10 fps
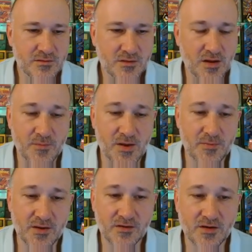That may
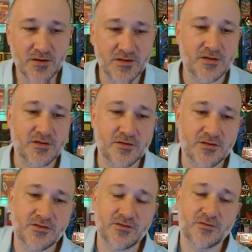be a good idea to do it
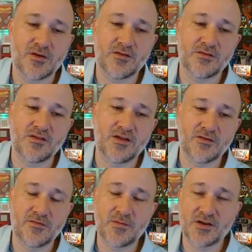sooner rather than later.
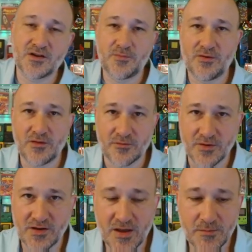If I'm not going to pull on
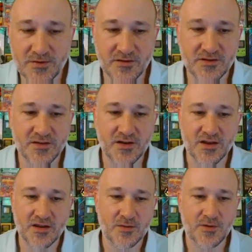recaps, at least then I can get him